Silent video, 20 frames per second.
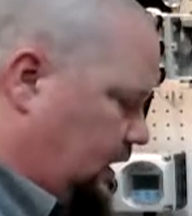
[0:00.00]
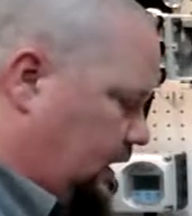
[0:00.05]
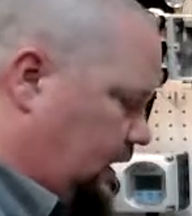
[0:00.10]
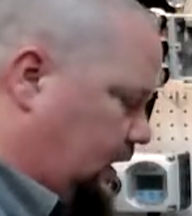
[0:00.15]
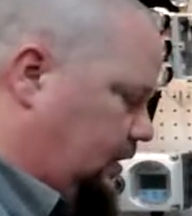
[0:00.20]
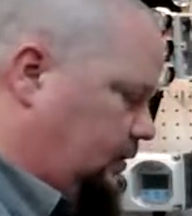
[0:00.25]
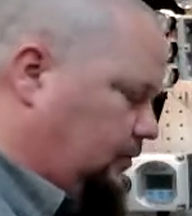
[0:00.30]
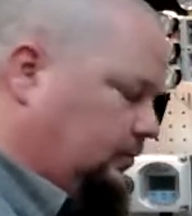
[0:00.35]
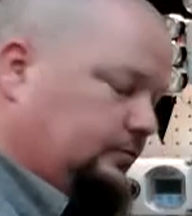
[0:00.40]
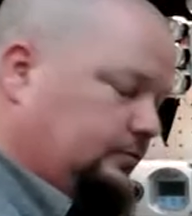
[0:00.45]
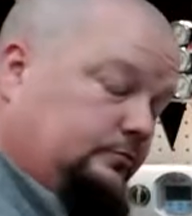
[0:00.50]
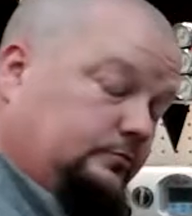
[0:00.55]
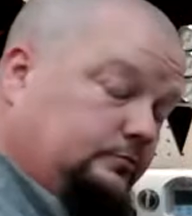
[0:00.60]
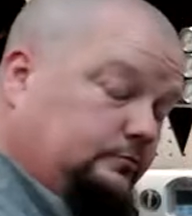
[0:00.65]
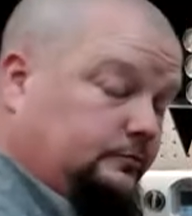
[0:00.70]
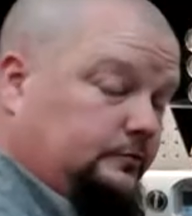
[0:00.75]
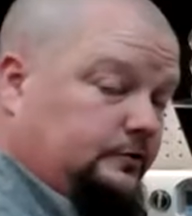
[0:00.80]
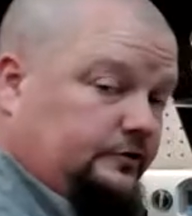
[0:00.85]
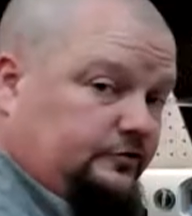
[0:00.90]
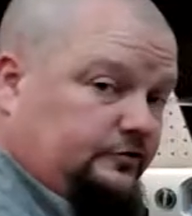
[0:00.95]

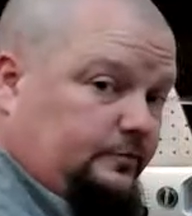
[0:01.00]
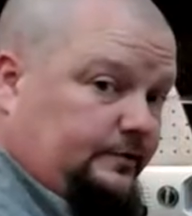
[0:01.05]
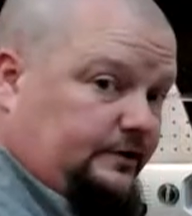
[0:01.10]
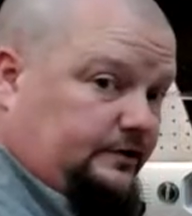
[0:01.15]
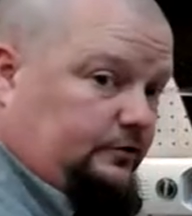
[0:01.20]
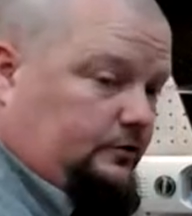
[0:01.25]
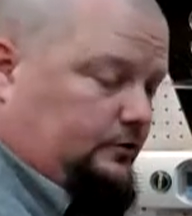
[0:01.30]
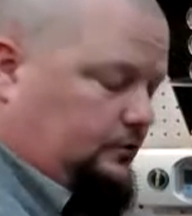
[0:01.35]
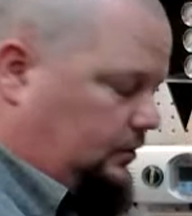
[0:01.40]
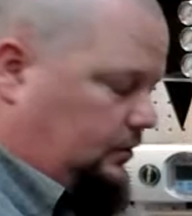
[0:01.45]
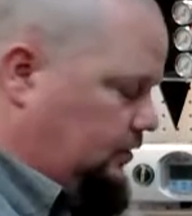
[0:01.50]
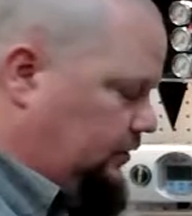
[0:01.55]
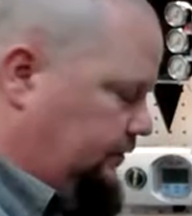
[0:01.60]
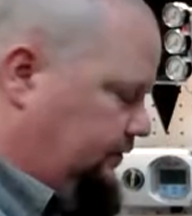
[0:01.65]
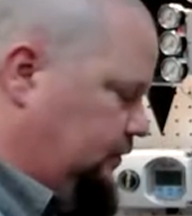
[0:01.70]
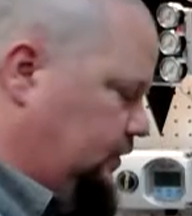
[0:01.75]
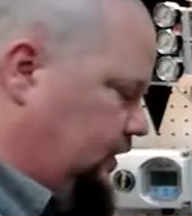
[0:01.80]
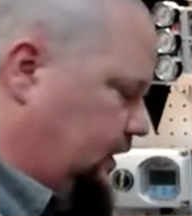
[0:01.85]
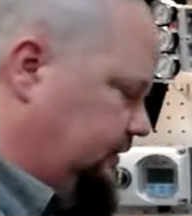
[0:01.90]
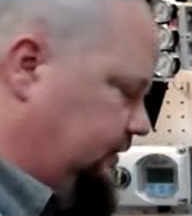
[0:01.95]
It's going to be hard for
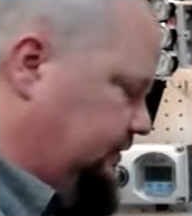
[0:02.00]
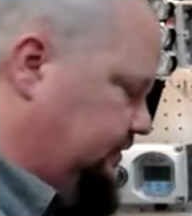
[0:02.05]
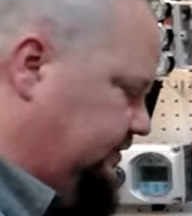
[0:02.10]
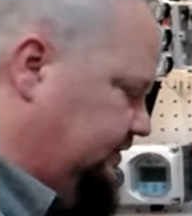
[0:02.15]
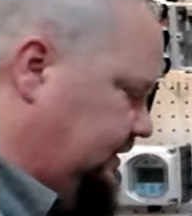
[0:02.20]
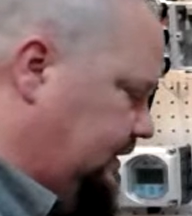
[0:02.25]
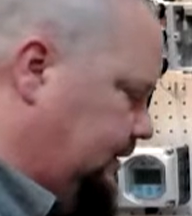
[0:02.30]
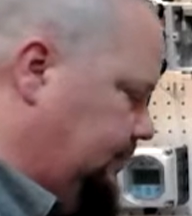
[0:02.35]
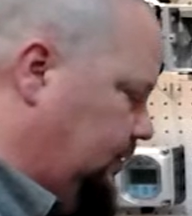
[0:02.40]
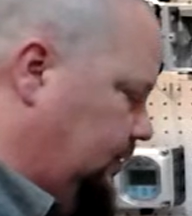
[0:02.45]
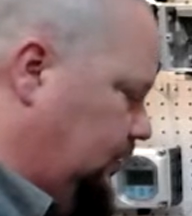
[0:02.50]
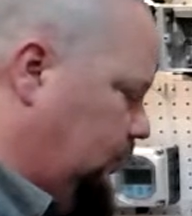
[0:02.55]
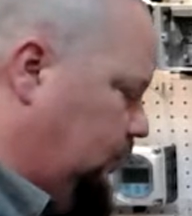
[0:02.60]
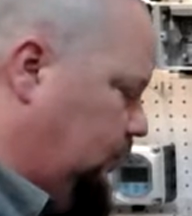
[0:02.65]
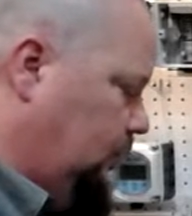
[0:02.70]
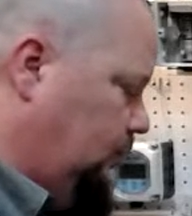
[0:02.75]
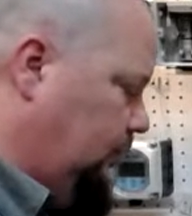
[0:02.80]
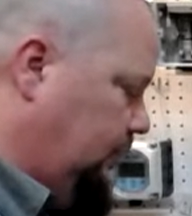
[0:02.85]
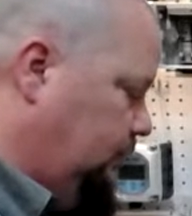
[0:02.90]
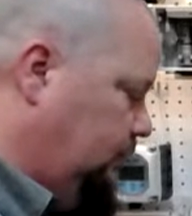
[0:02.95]
you guys to see, but
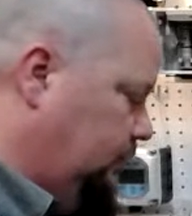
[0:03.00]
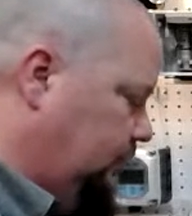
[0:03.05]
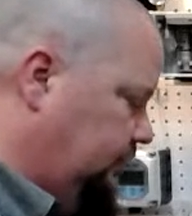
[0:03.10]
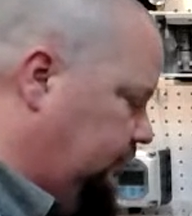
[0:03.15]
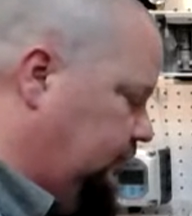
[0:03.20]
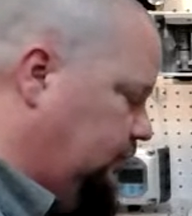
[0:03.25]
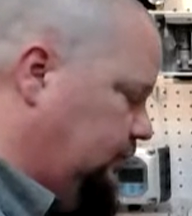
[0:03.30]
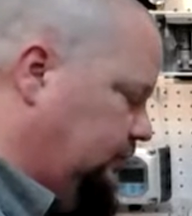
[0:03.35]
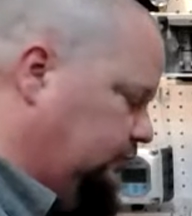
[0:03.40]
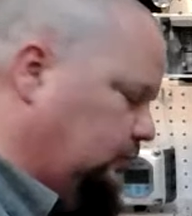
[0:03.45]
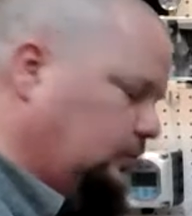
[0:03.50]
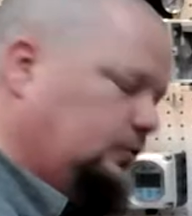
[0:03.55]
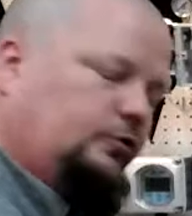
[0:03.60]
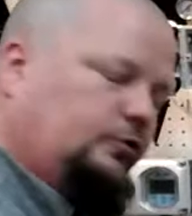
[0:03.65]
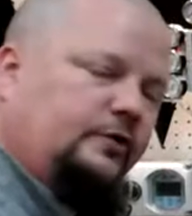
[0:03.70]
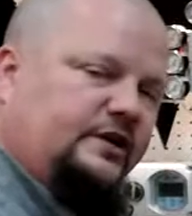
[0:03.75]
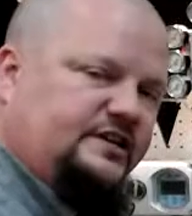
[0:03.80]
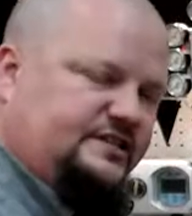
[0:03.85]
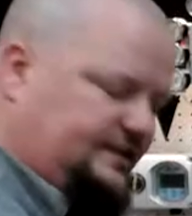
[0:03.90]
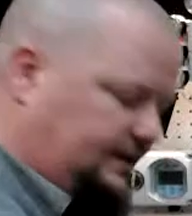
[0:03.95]
what we want to do is we want to
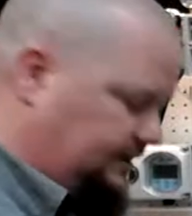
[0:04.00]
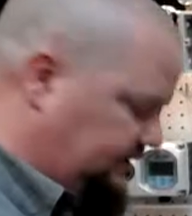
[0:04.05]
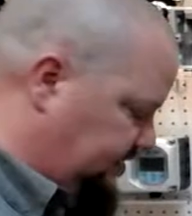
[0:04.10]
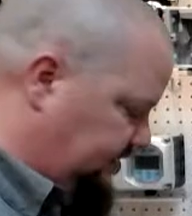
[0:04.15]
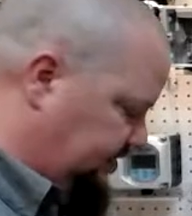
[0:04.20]
reset